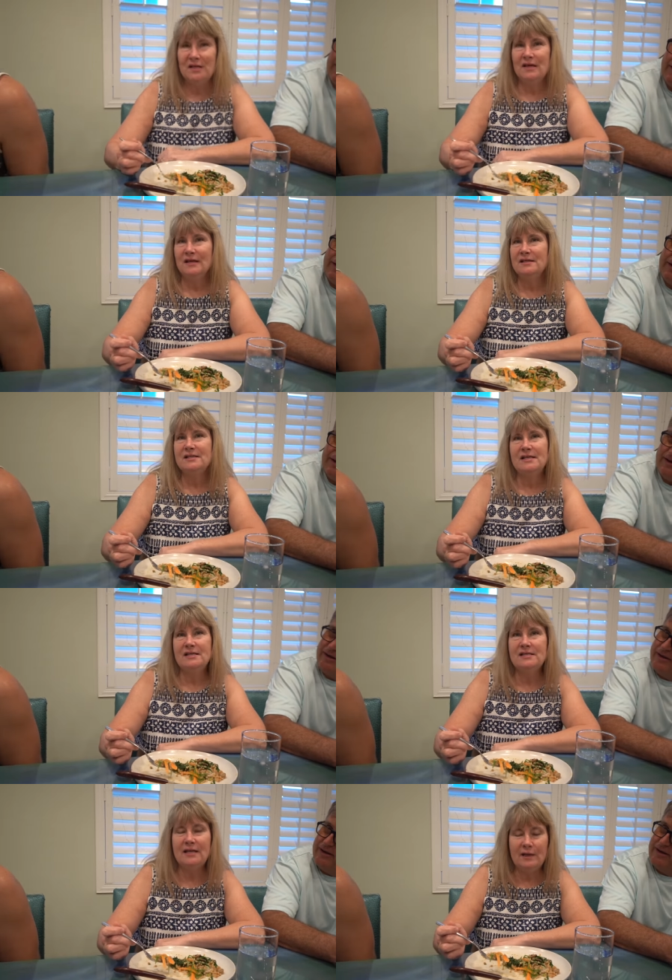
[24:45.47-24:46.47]
The
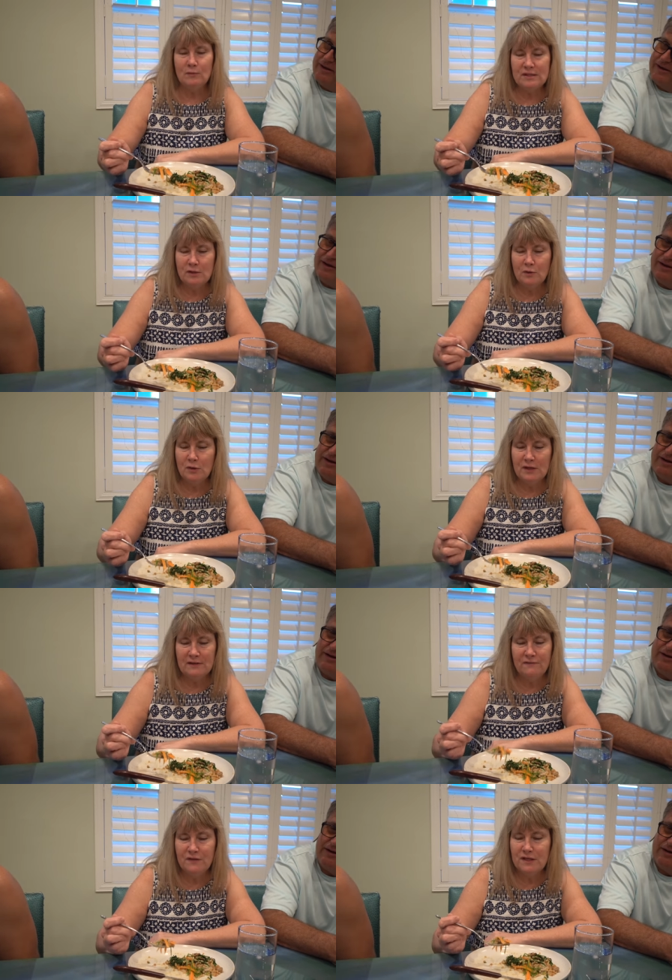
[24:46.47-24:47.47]
seasoning was so good
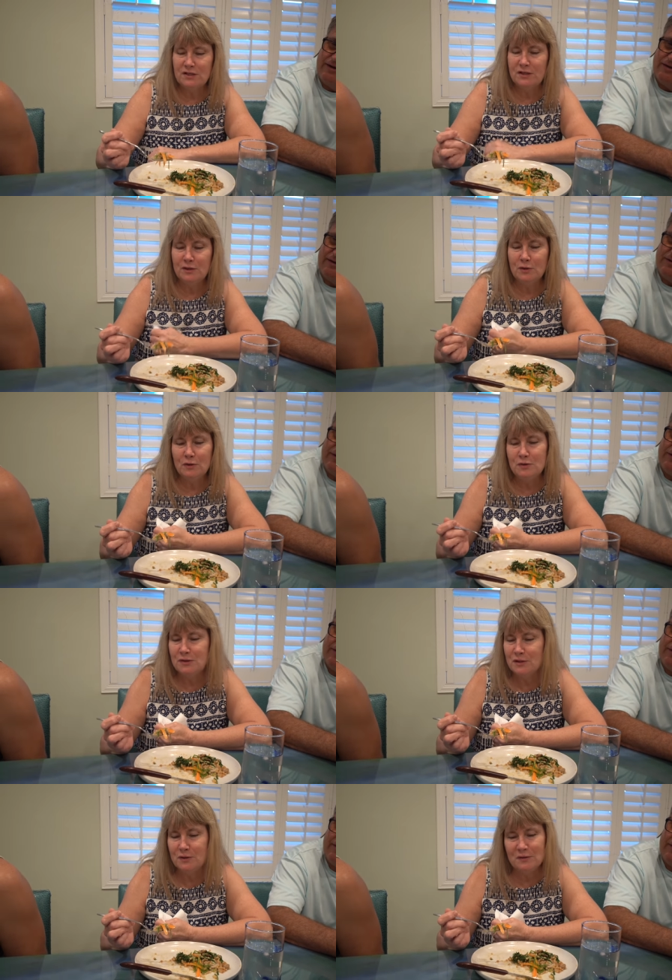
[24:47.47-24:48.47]
on the fish. The
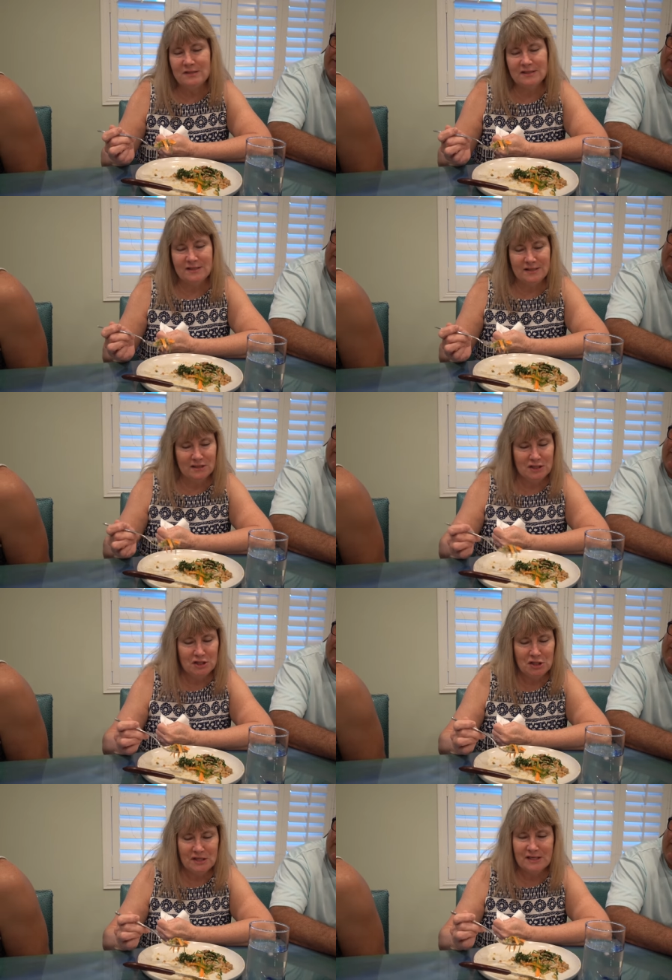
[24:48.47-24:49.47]
couscous is
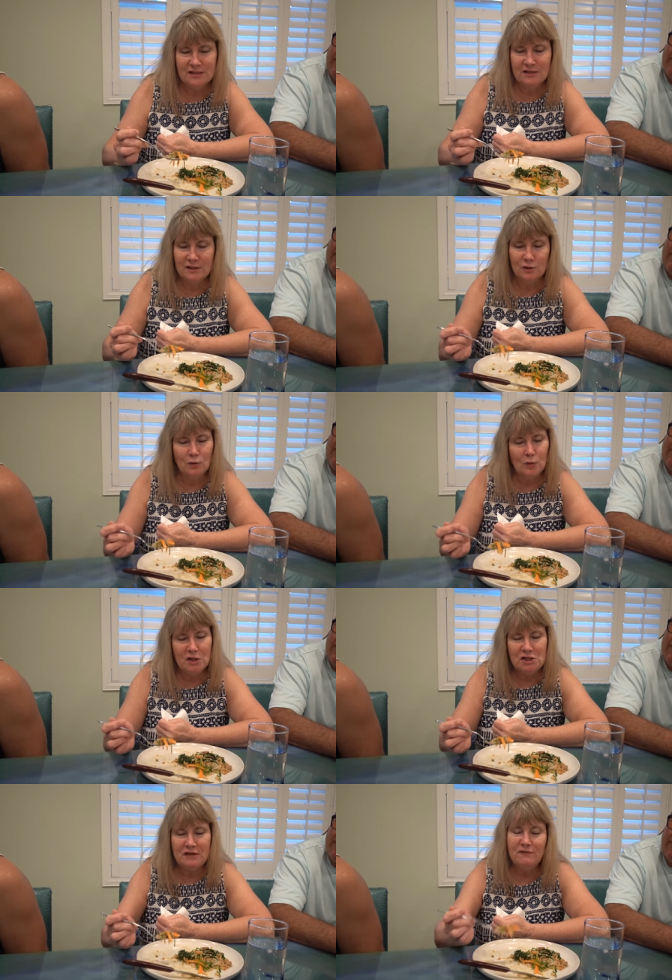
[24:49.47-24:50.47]
delicious. The
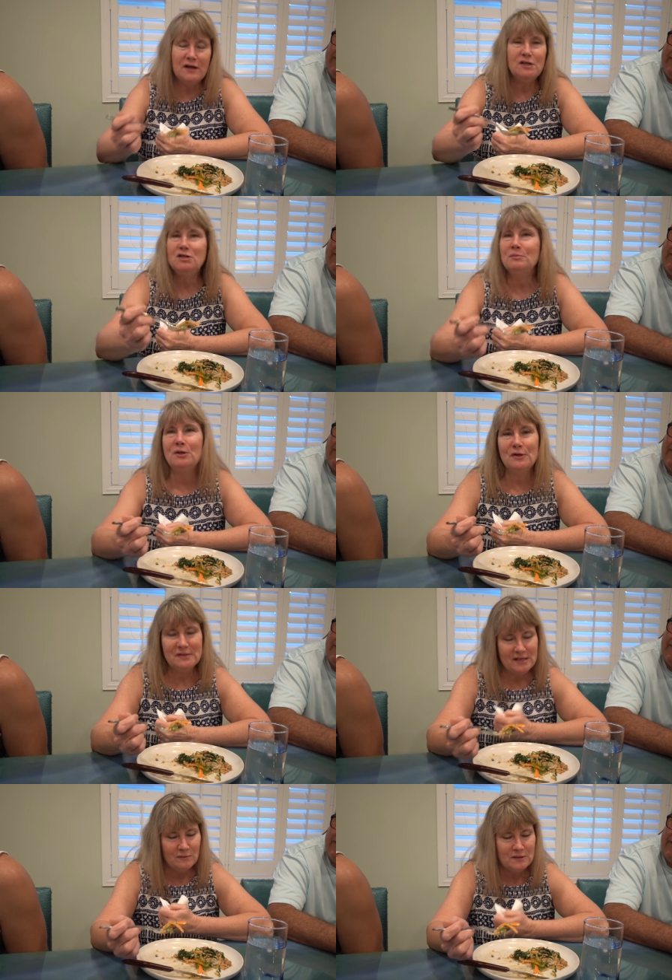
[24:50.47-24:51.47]
crunchy
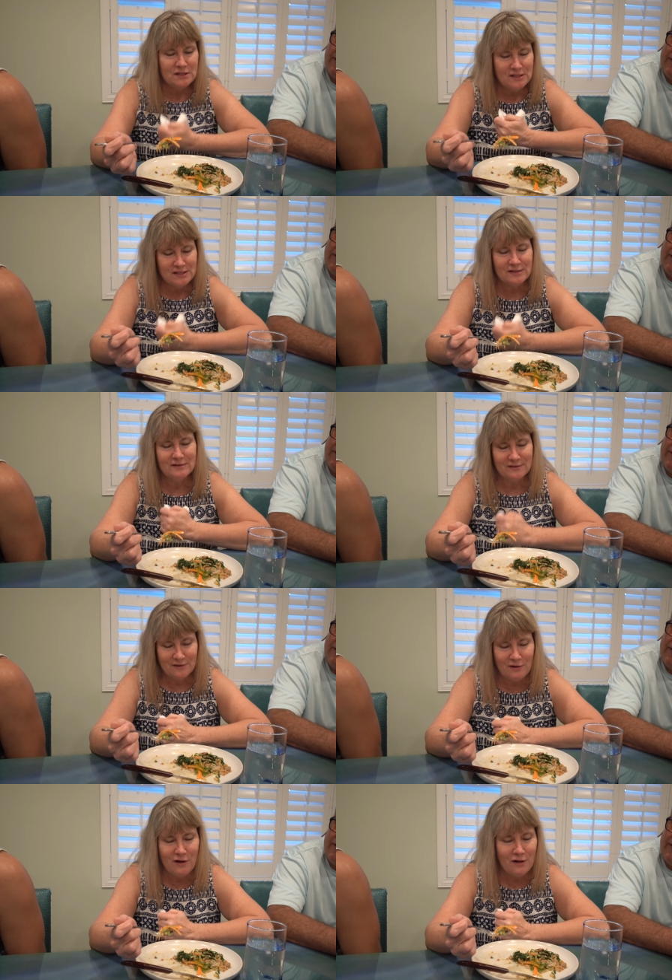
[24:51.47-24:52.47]
vegetables, it was
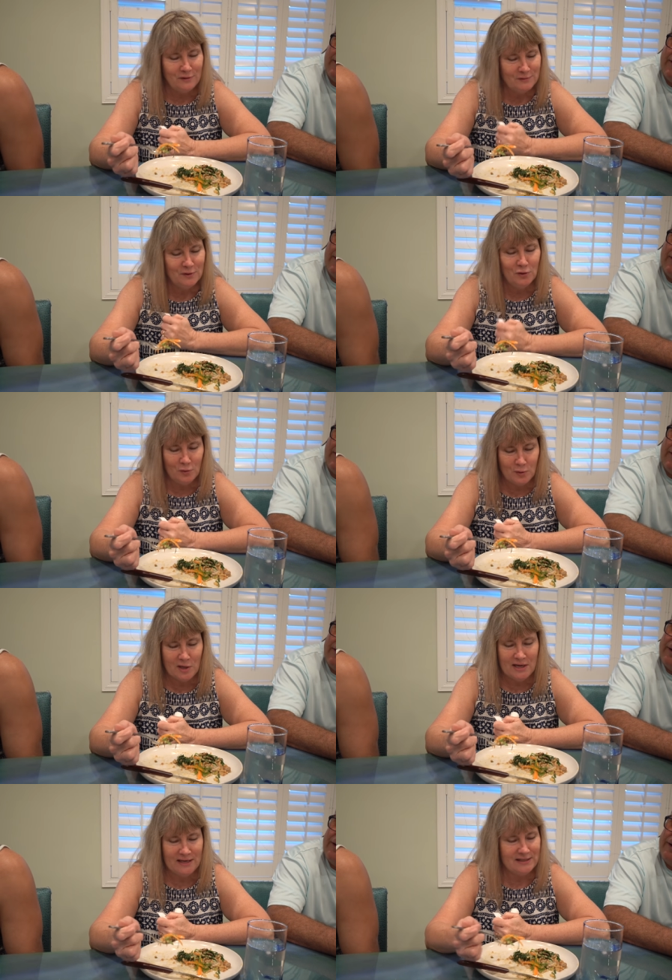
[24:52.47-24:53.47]
just all
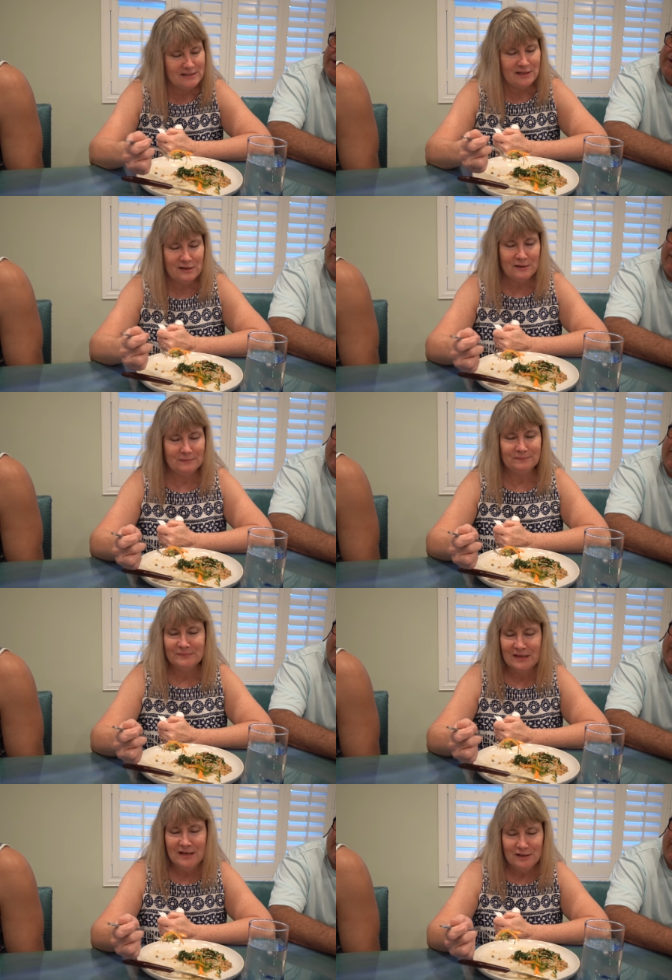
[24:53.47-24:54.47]
great. Um,
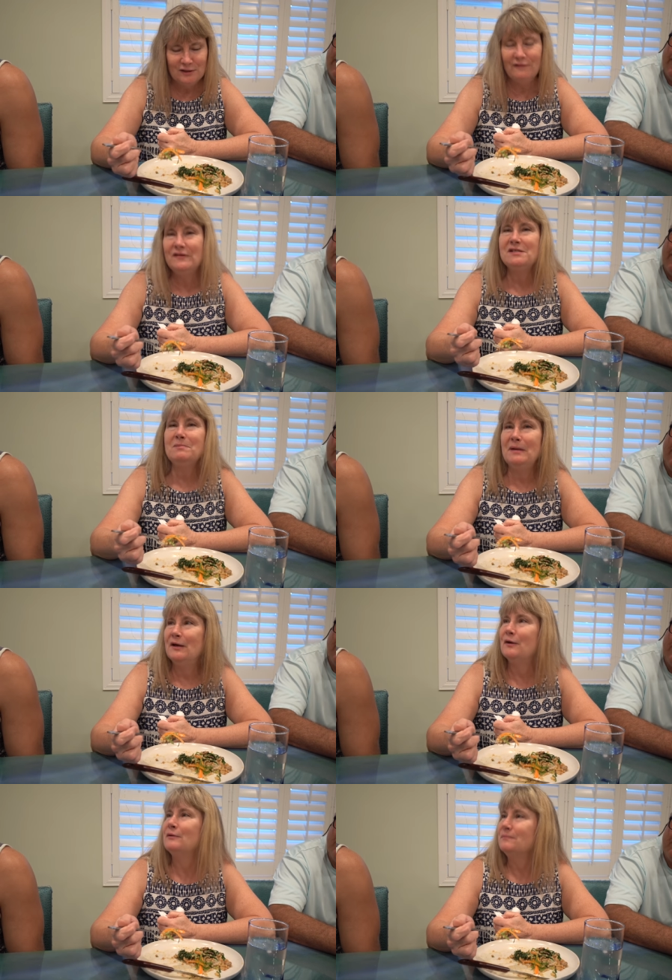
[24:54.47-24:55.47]
love this
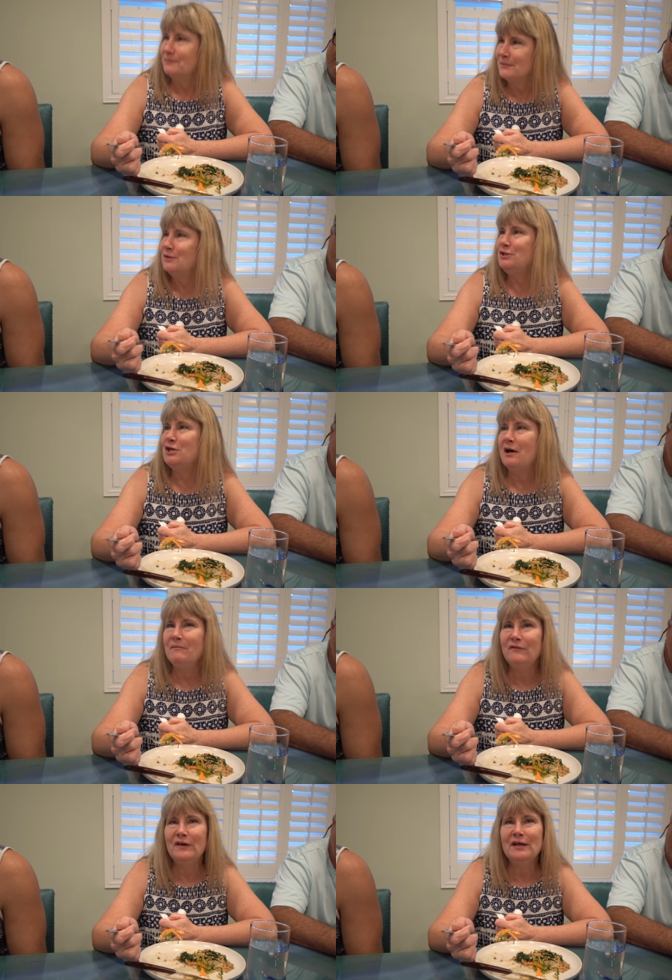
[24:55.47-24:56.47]
meal. Good
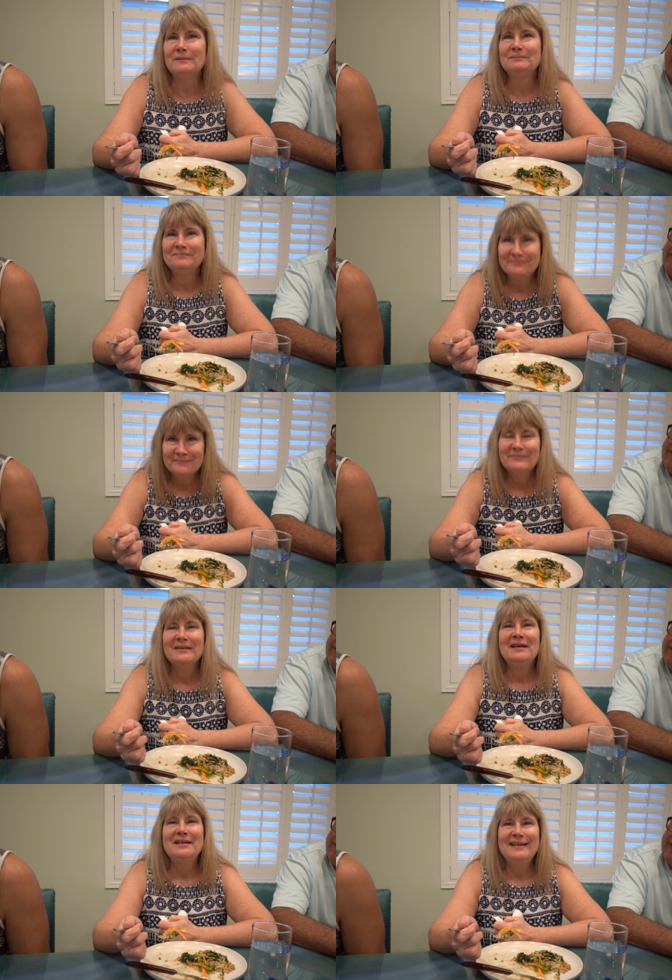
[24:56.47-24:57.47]
job, Vic.
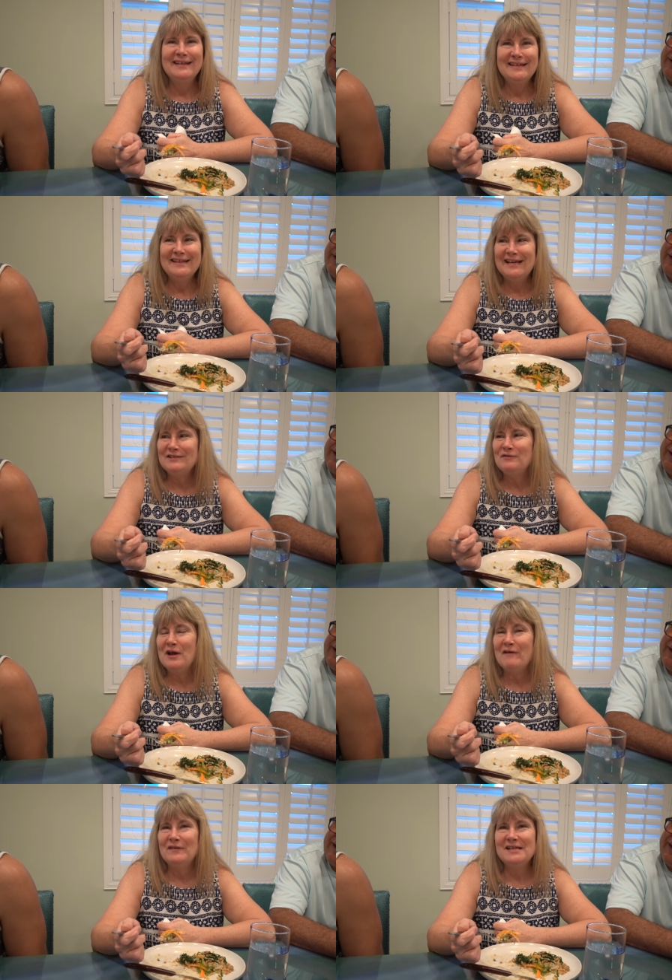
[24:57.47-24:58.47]
Thanks for
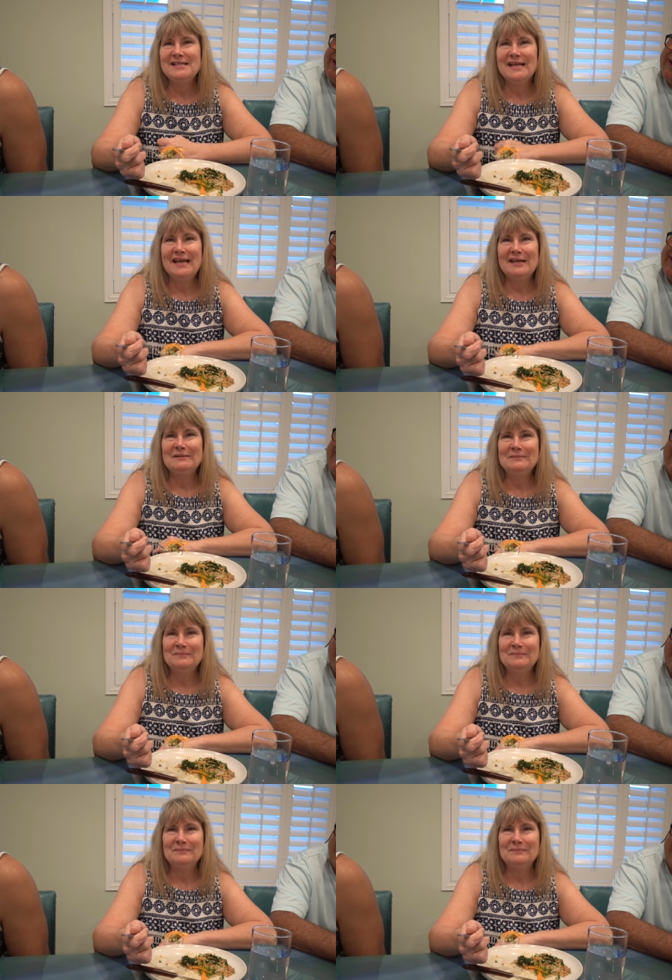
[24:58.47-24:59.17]
having us again.